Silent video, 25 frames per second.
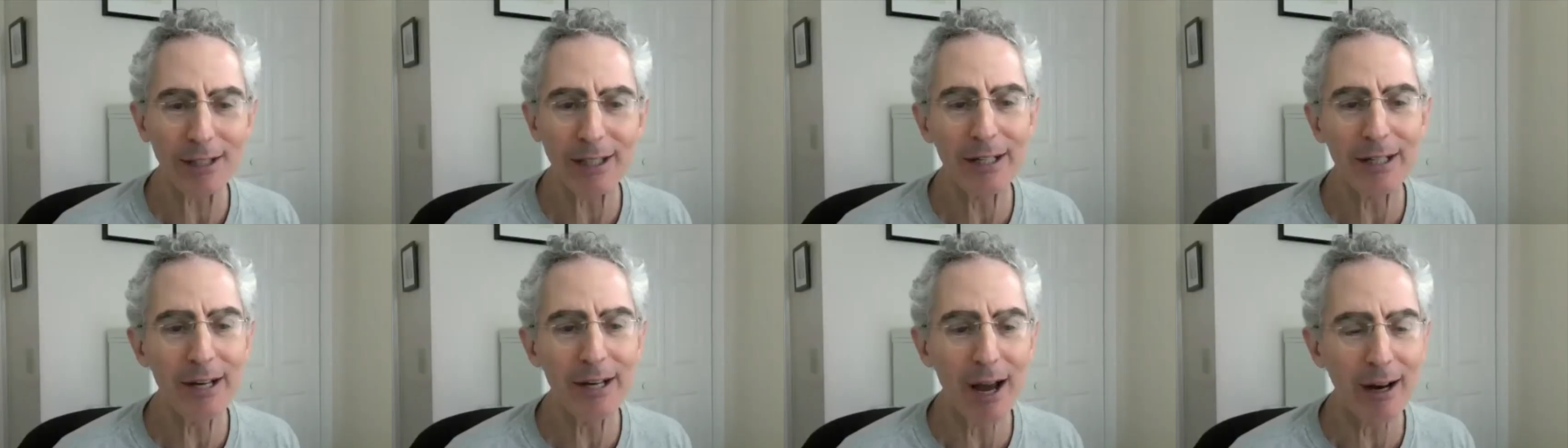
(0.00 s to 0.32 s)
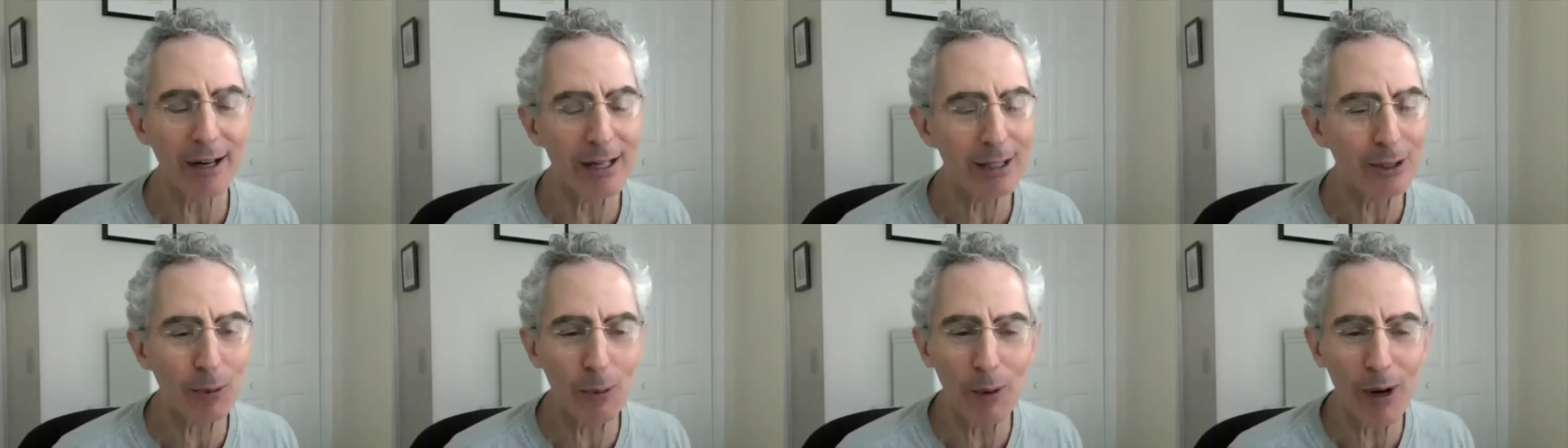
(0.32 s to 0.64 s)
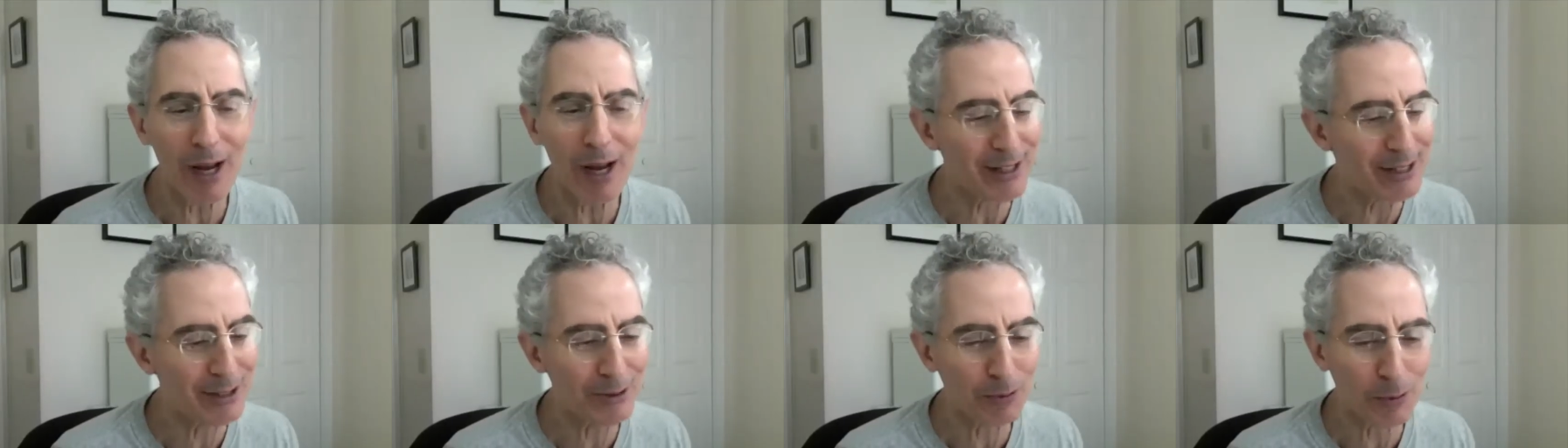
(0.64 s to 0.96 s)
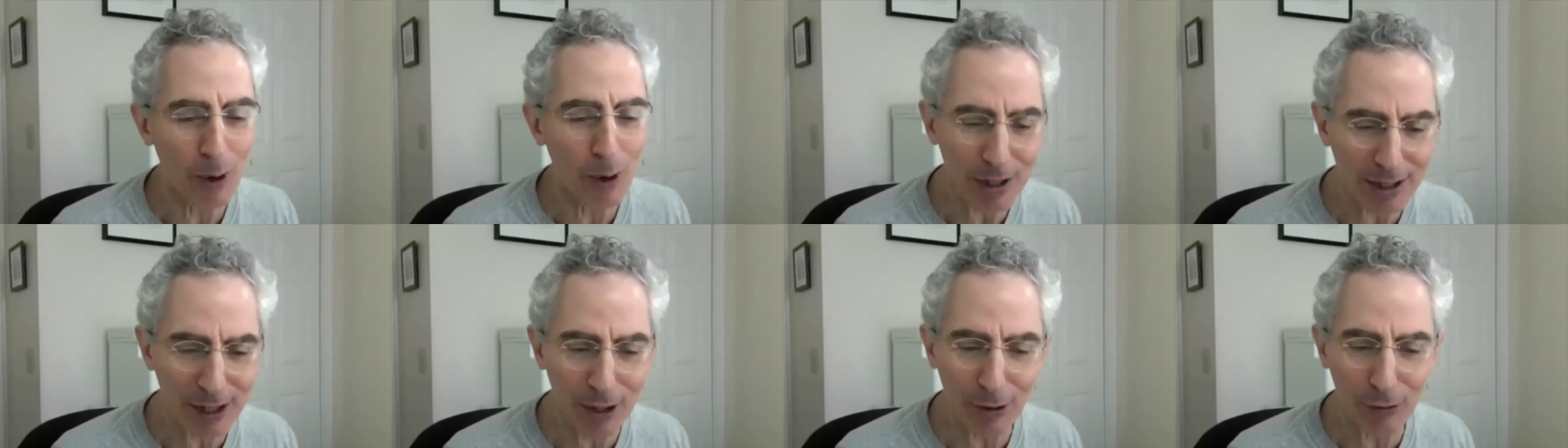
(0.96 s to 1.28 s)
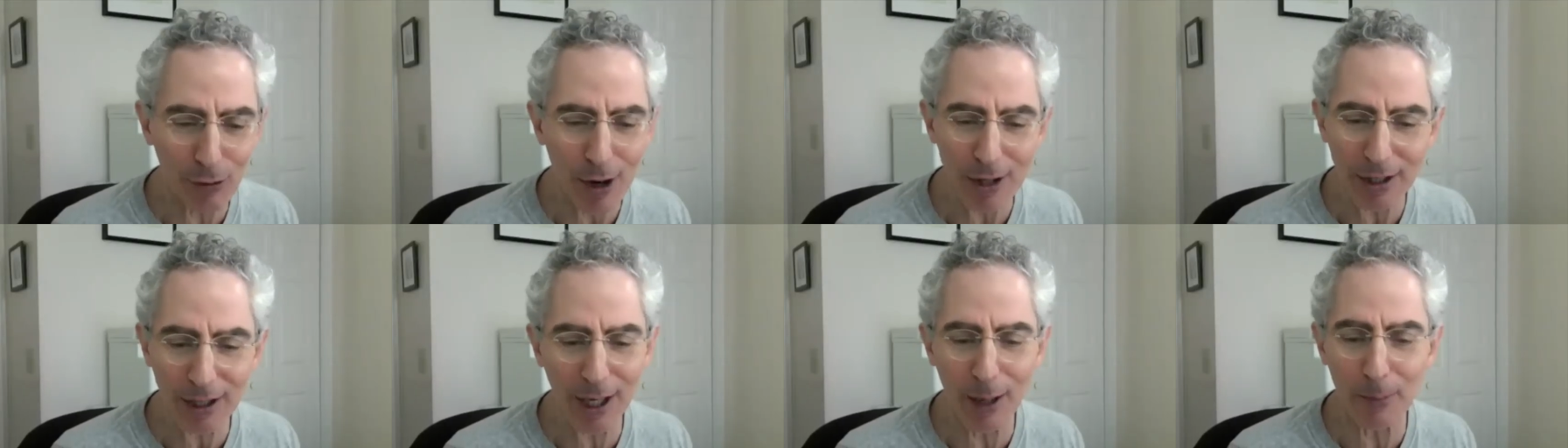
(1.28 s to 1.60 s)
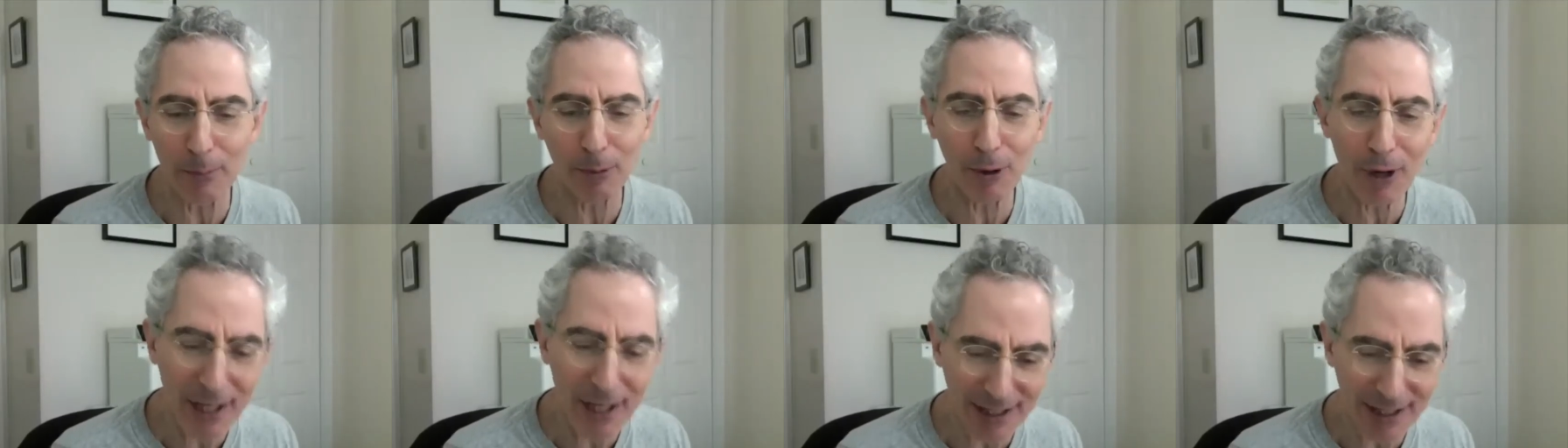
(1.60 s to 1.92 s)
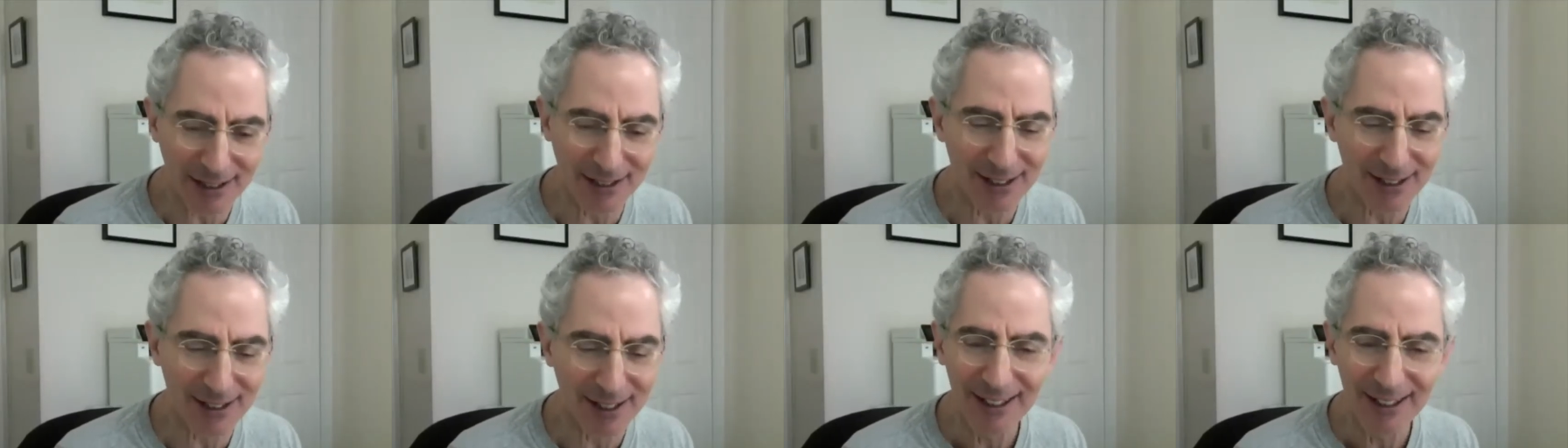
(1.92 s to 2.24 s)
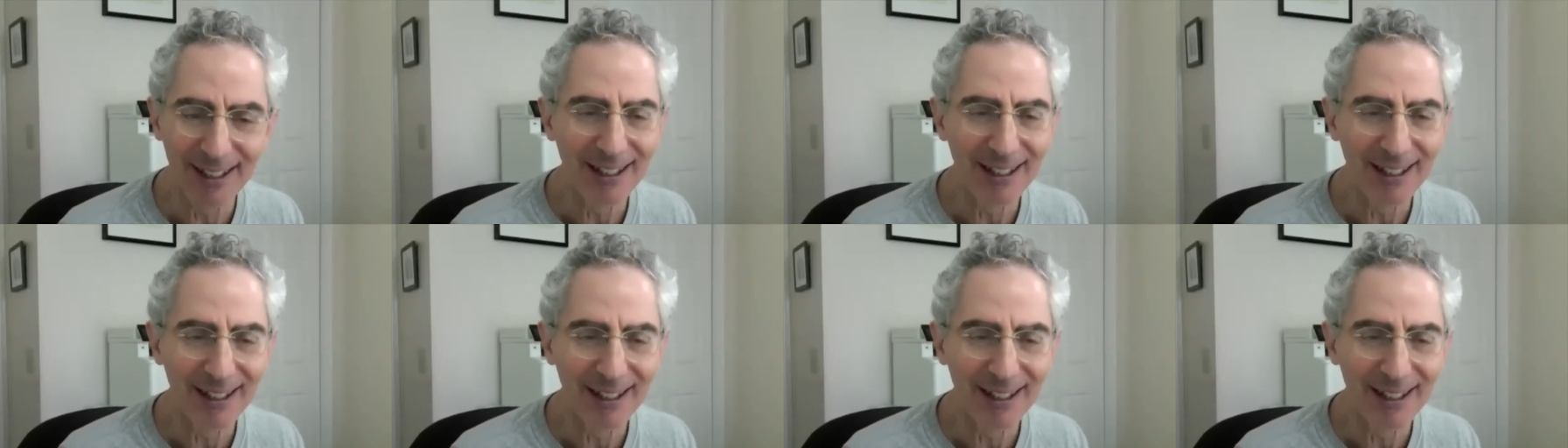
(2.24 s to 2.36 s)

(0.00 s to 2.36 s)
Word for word: a nun. It's, it's worse than crossing a priest.